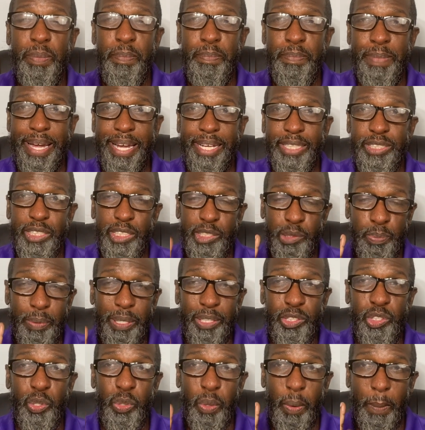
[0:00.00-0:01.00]
major,
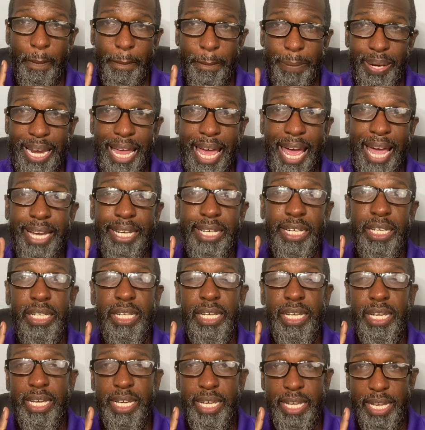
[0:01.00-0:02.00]
especially on Black
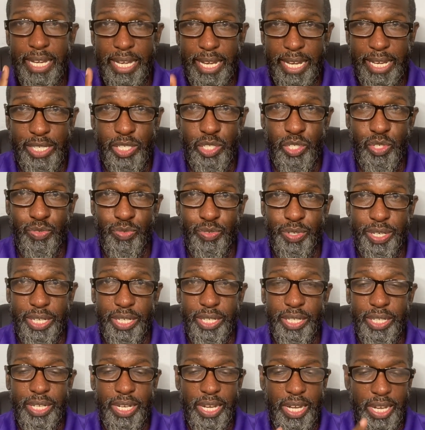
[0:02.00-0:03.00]

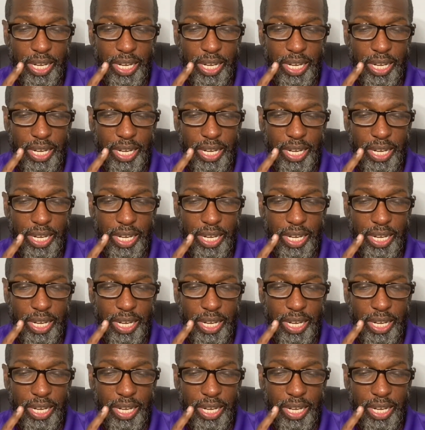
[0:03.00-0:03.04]
history.